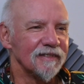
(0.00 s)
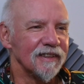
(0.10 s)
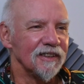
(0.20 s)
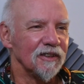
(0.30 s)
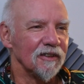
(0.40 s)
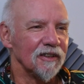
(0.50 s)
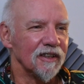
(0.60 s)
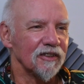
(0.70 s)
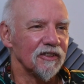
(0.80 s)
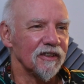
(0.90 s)
in your
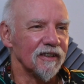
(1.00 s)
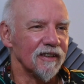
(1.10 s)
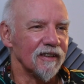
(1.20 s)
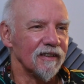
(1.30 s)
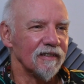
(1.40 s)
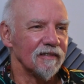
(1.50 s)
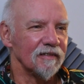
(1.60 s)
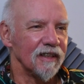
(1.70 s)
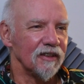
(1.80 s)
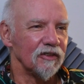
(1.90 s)
addiction
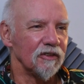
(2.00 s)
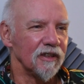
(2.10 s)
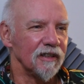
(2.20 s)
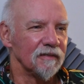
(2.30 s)
history?